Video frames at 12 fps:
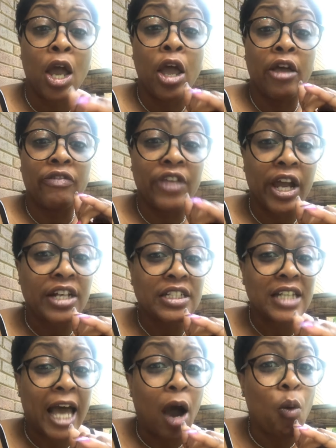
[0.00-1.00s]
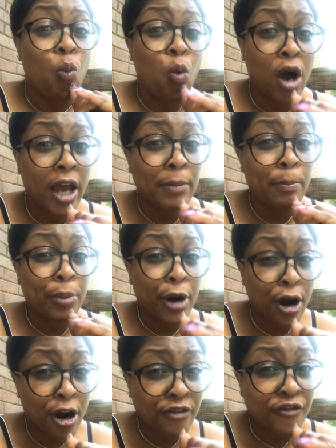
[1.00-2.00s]
there's not one
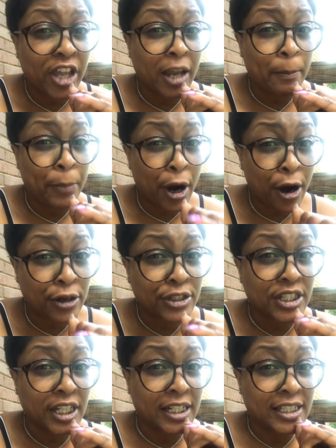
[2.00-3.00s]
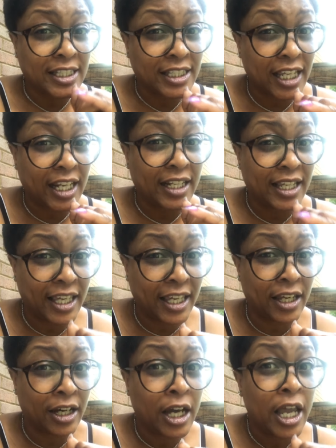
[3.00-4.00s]
perfect person sitting
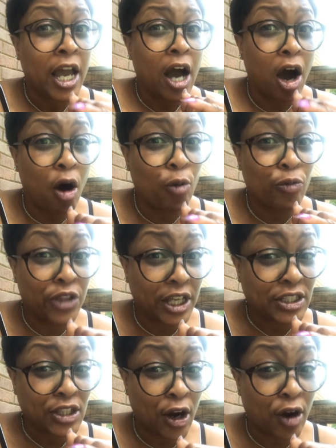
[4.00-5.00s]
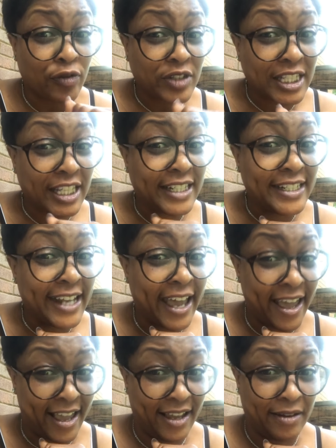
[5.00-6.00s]
here on this earth
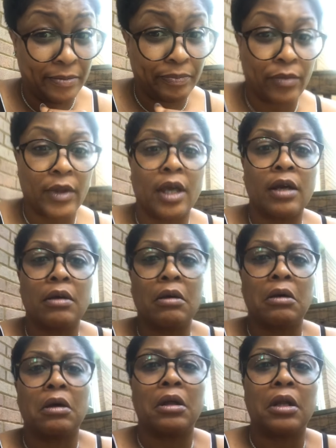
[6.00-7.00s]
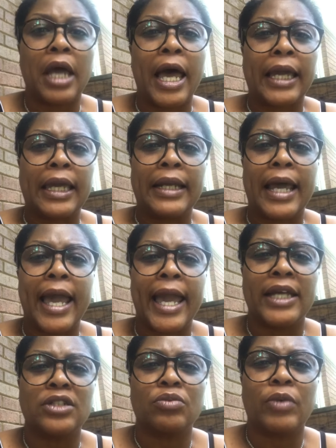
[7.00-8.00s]
today. How can I
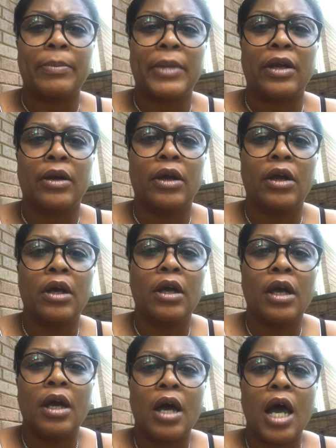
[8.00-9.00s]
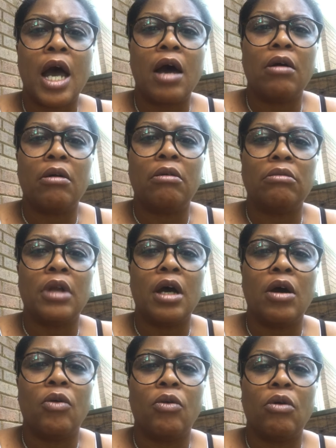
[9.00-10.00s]
add you? Wait a minute. I don't
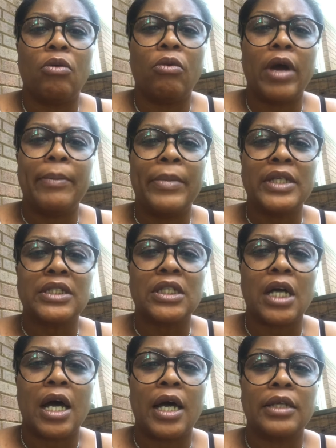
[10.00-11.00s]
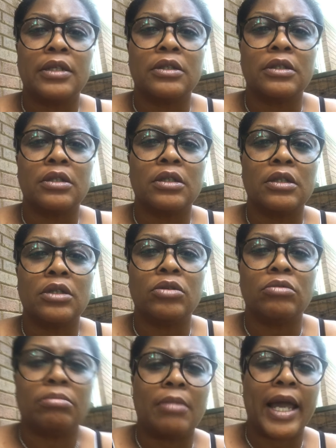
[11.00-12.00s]
know. Wait a minute, Shahonda. You
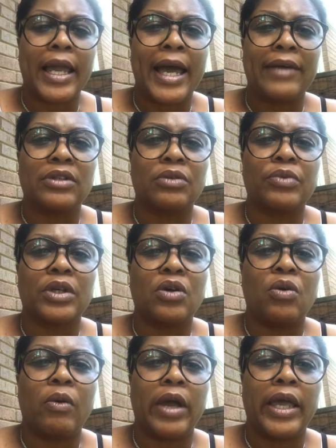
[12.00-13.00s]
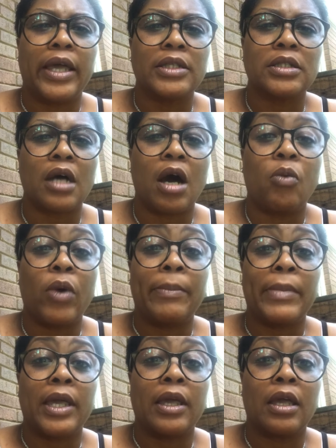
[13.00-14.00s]
might have to request. Oh, wait a
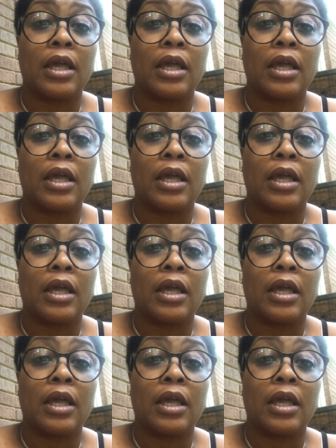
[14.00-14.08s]
minute.